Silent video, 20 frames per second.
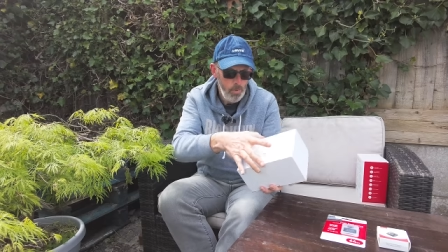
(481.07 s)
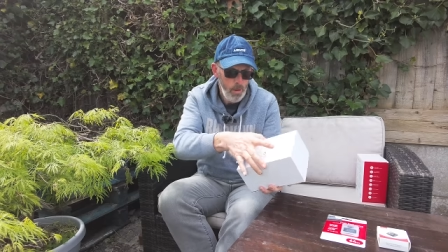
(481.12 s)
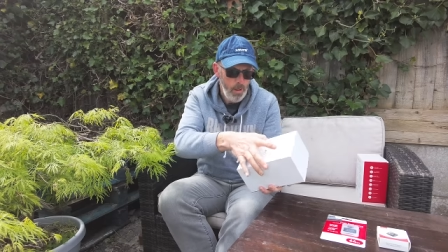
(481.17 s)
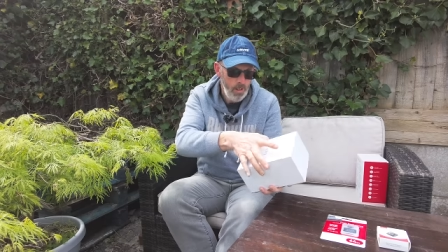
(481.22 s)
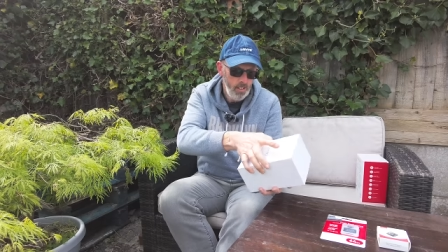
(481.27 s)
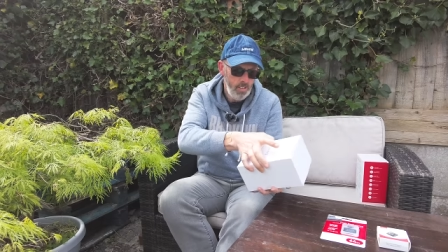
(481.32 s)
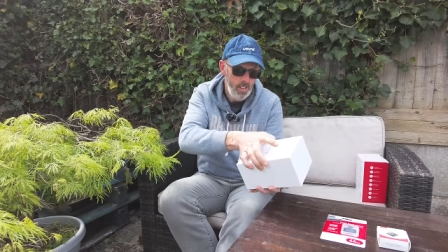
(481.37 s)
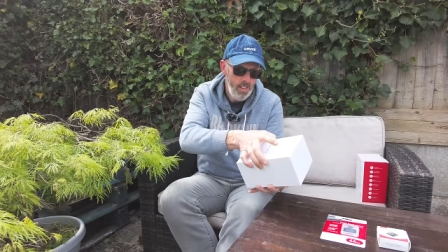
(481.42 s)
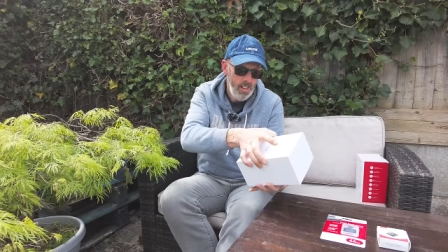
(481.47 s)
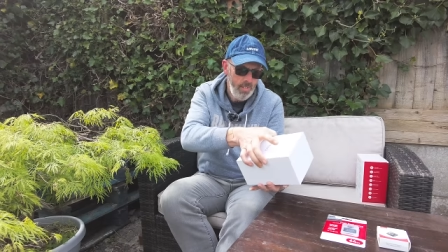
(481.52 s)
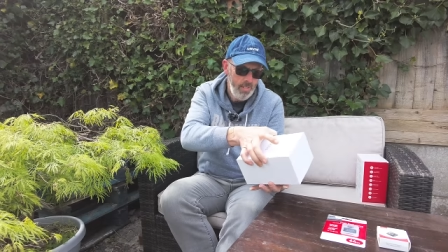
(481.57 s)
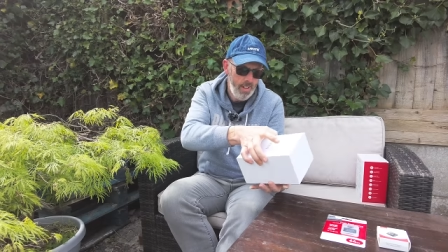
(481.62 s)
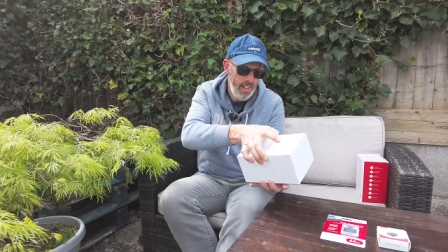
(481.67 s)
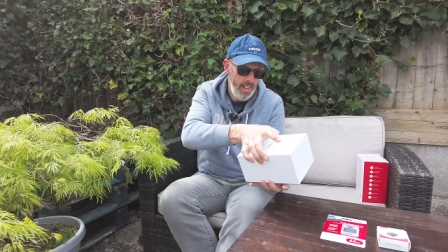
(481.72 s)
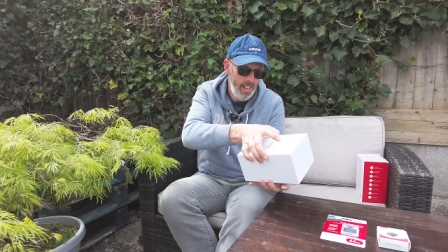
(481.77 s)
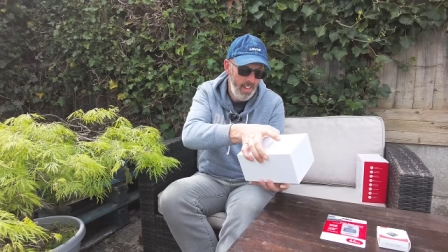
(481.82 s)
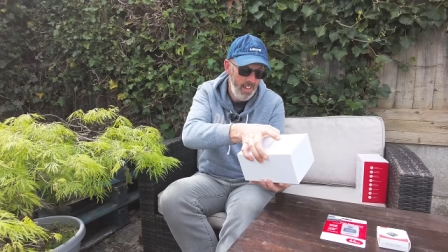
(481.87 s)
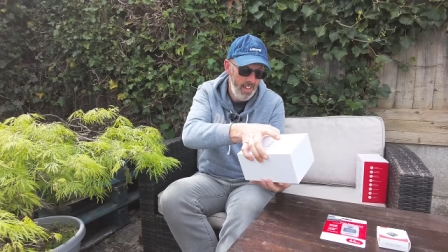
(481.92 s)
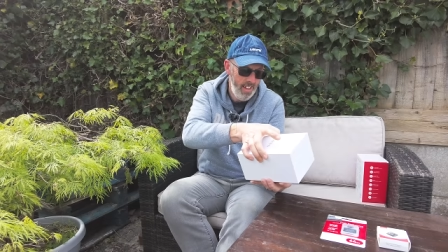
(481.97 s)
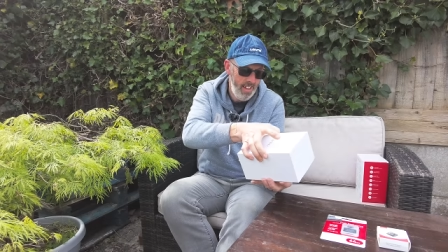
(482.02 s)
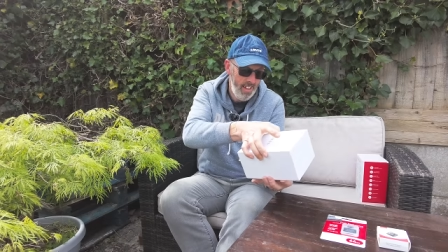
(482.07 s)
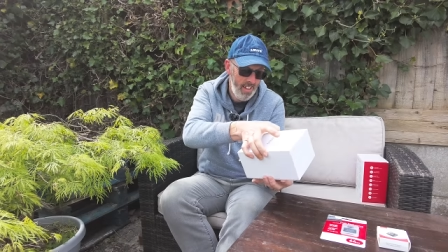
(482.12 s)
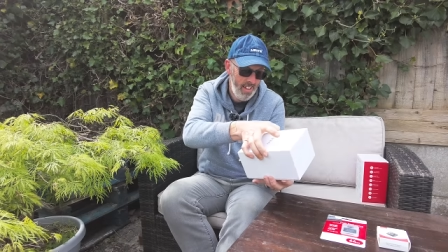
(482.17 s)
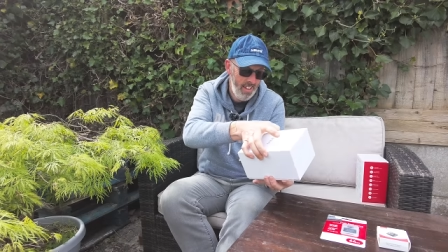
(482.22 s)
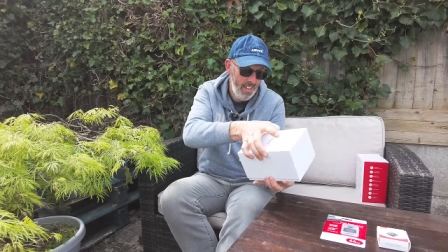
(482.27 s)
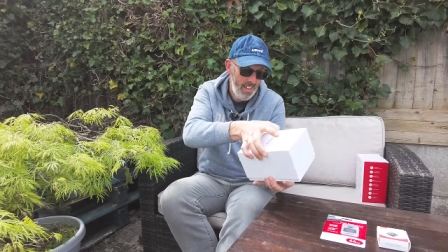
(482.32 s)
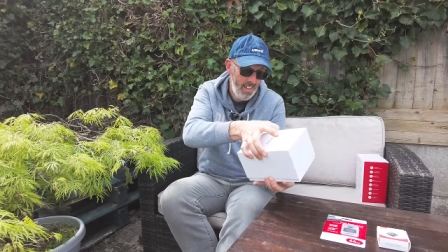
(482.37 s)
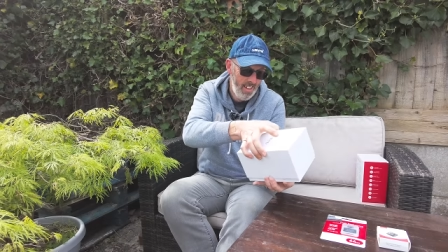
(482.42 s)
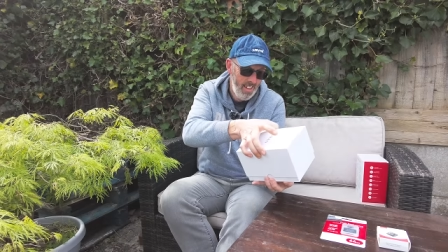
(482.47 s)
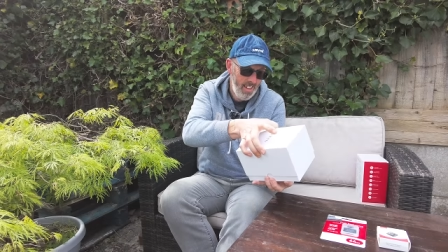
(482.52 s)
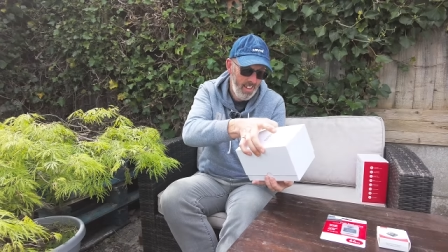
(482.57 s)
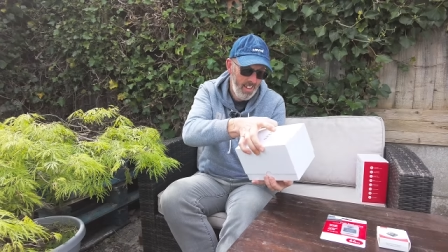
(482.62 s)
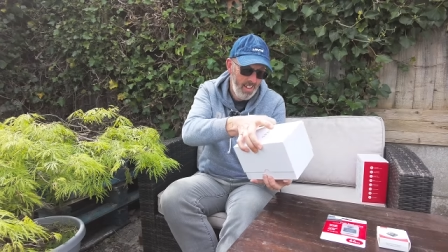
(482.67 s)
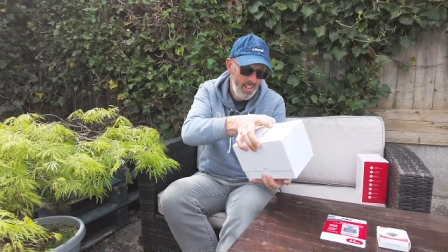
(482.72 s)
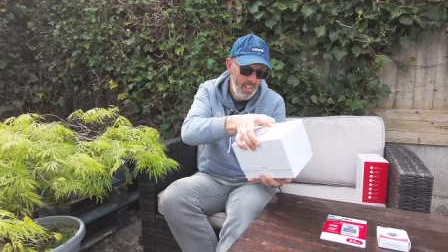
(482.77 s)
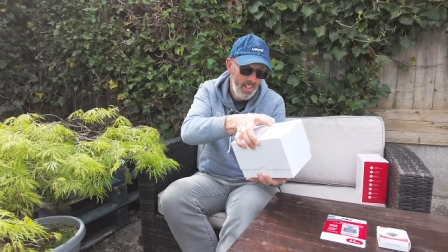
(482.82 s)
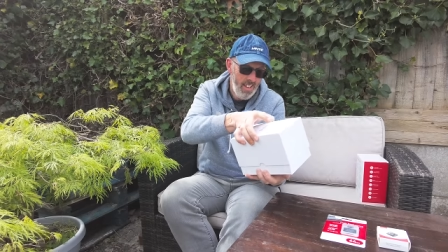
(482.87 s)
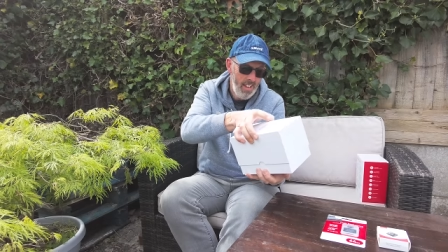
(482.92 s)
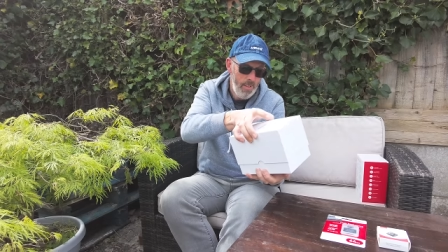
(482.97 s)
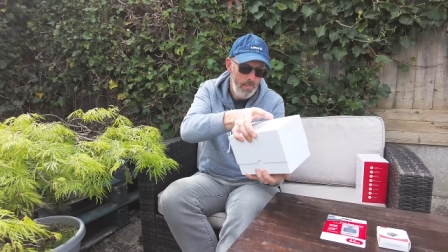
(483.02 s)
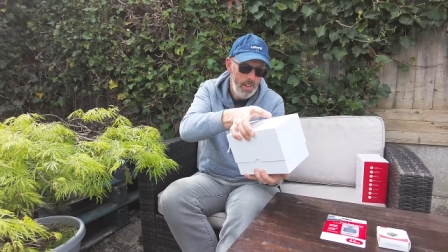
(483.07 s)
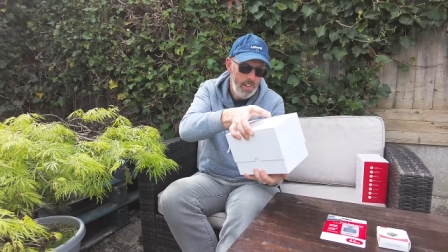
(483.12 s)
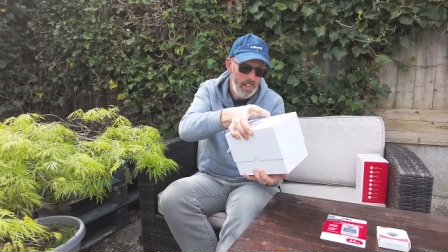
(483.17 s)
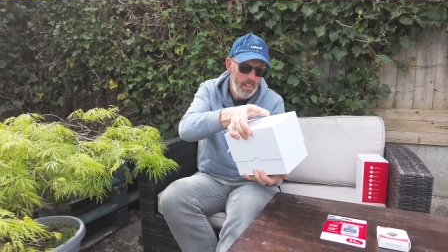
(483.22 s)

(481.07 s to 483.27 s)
box anyway. Here we